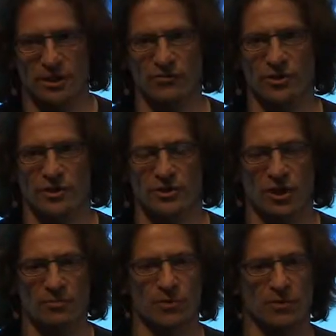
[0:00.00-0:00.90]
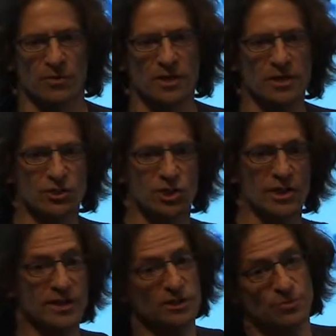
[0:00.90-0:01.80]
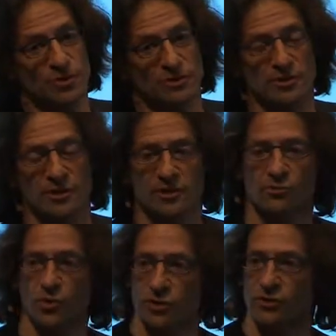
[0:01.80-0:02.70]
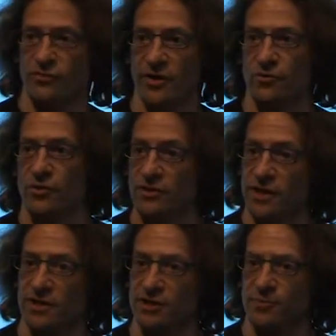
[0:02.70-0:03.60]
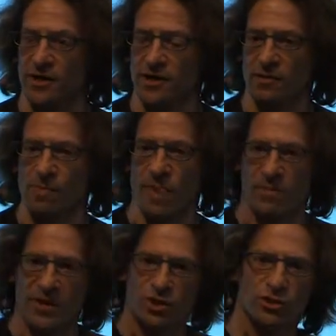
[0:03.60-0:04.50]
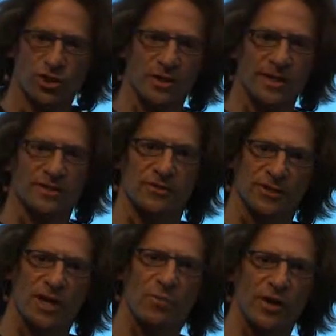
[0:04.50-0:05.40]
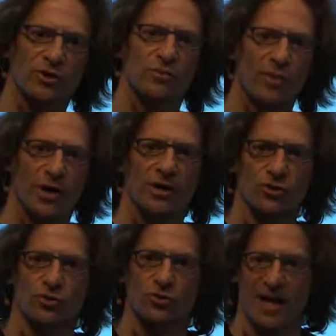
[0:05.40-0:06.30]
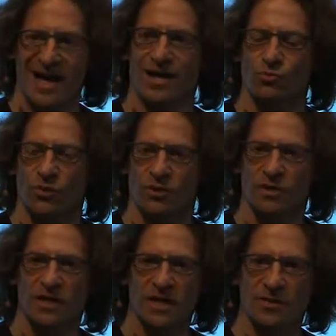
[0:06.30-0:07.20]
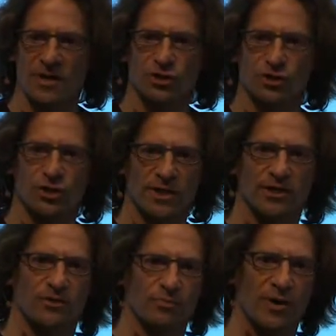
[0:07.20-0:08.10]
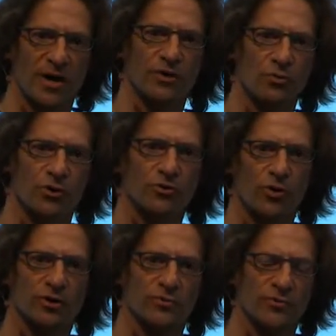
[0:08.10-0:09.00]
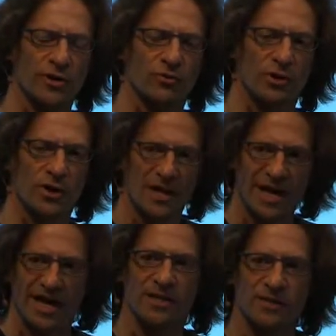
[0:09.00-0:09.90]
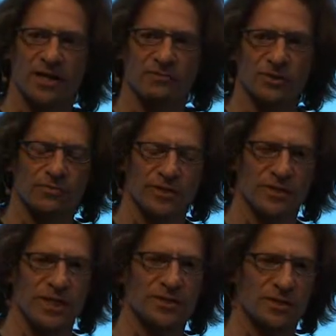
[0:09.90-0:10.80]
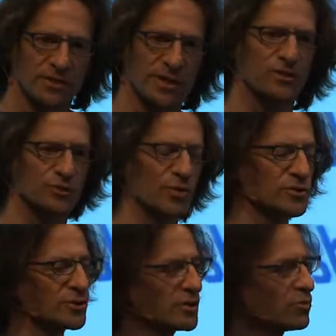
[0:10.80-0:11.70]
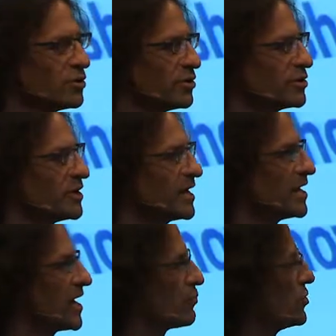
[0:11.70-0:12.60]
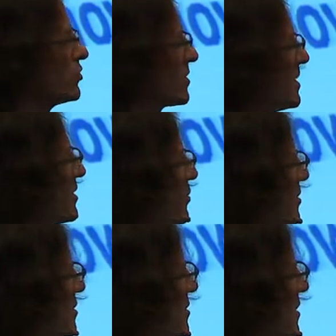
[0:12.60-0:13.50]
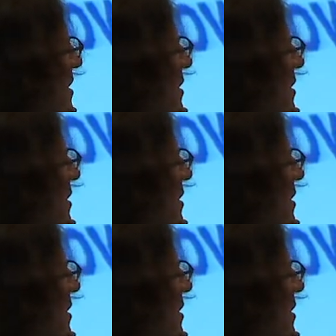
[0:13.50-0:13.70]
give you an example, Gillette sponsor Roger Federer, the tennis player. Imagine Gillette, in the same way you can buy a Google AdWord, imagine Gillette could buy the word Roger Federer. Anytime somebody says it, they could sponsor that word. And when you click on it,